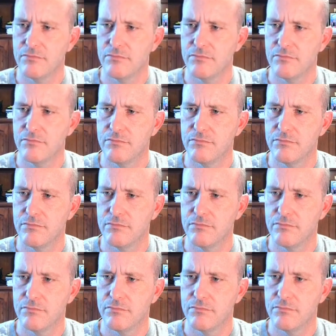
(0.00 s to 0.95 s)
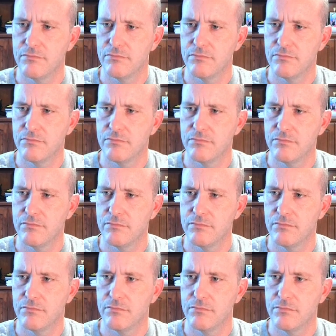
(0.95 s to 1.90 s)

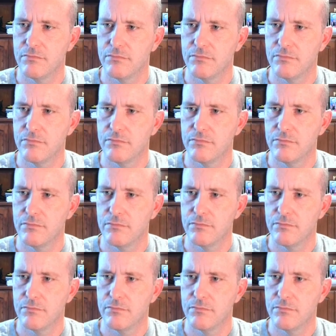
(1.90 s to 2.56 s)
[no speech]